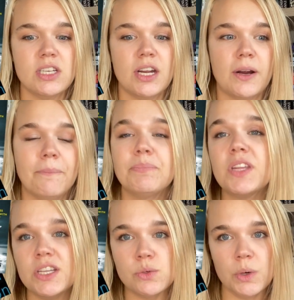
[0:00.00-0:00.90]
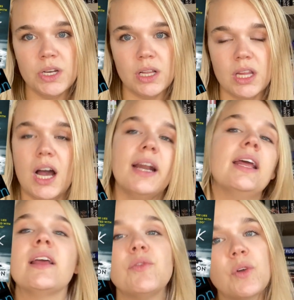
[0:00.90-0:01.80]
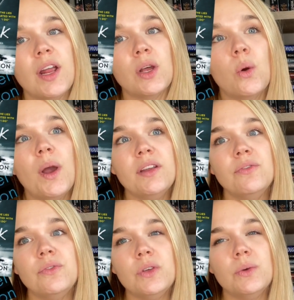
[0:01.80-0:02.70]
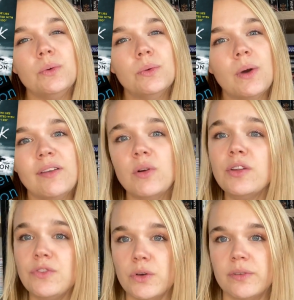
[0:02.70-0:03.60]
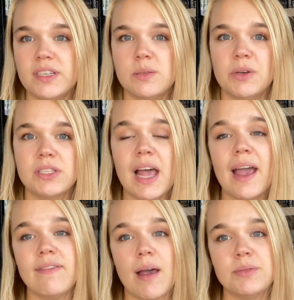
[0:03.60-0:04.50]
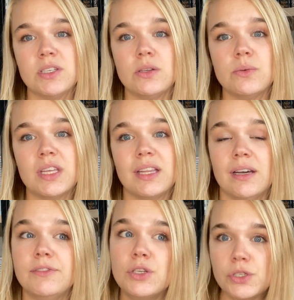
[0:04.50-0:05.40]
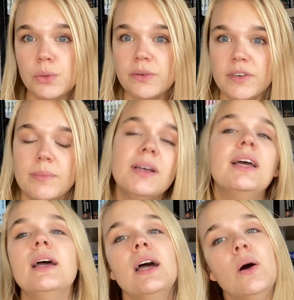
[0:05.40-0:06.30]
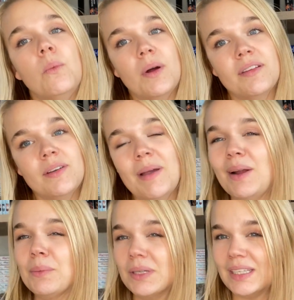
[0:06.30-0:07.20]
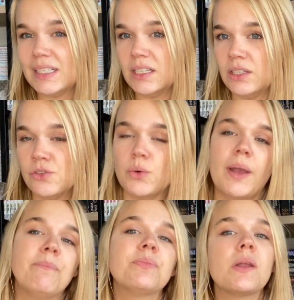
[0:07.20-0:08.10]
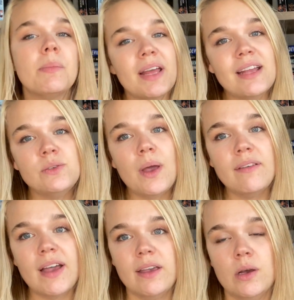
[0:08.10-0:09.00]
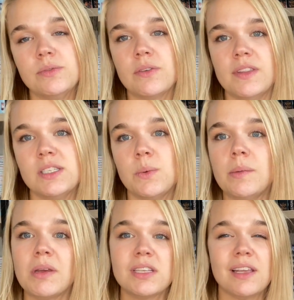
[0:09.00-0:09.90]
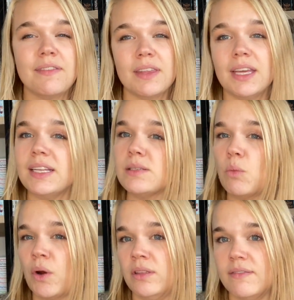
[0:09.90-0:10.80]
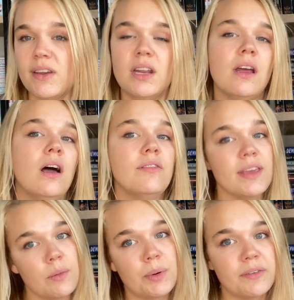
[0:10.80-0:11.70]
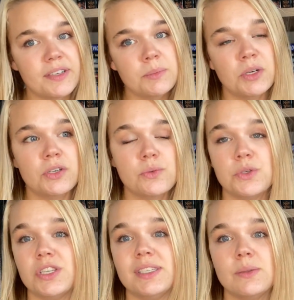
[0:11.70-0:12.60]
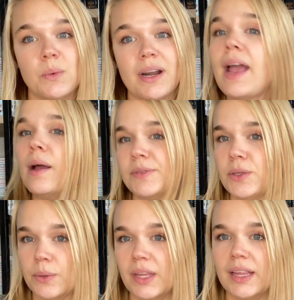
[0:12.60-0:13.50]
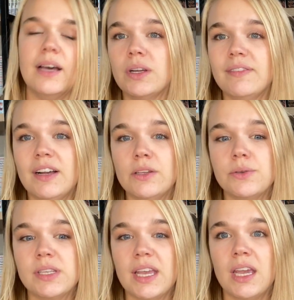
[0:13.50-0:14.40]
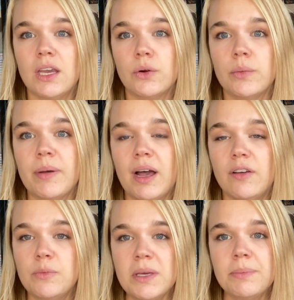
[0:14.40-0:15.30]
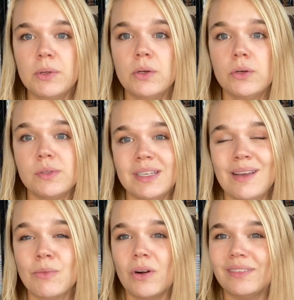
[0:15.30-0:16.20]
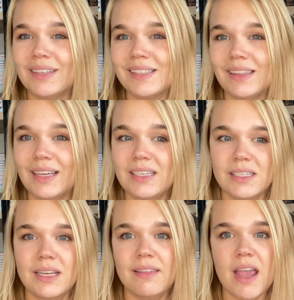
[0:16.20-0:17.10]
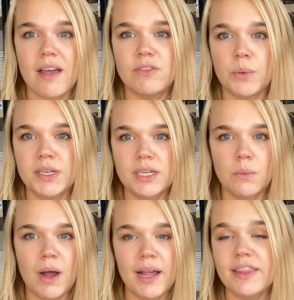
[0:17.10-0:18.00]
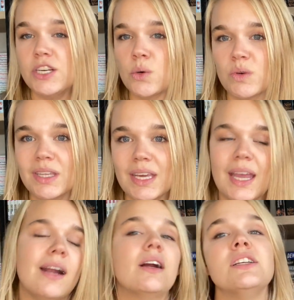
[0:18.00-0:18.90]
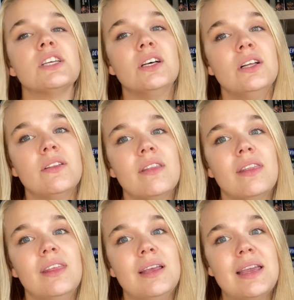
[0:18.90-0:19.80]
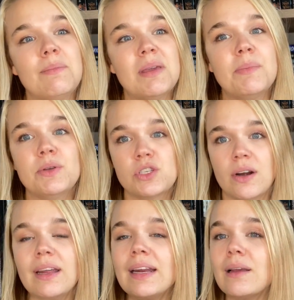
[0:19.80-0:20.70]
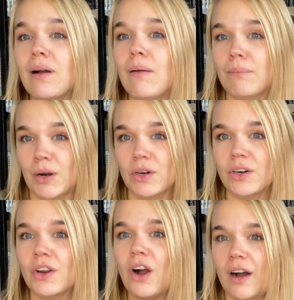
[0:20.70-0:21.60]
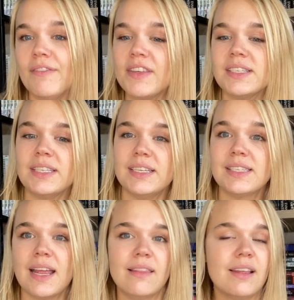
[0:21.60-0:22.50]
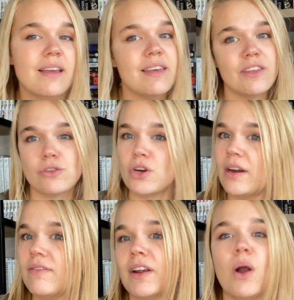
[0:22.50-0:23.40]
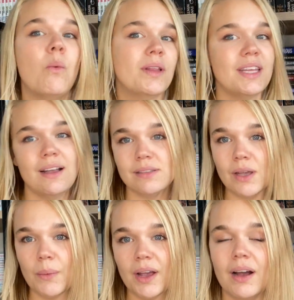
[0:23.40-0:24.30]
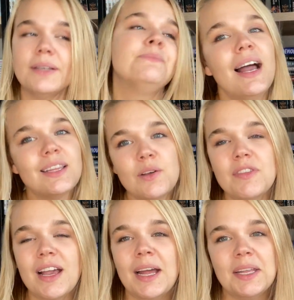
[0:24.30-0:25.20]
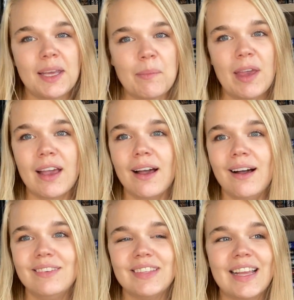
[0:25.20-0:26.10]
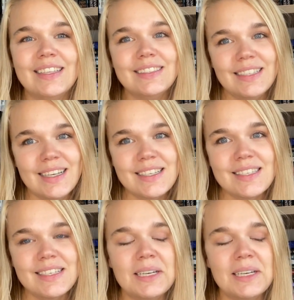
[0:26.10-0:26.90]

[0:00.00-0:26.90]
year. He's written a lot, and I've read a few of his books. I've absolutely loved 2 of them. One of them I really didn't enjoy, but I do have high hopes for this one because I feel like it's more in the vein of 8 Perfect Murders, which is one I absolutely love. It follows a group of people whose name are on this list. They have no idea why. They don't really care until the people start getting murdered off this list, and then I think they're trying to figure out what the hell's going on. I love that kind of gimmick of like a list,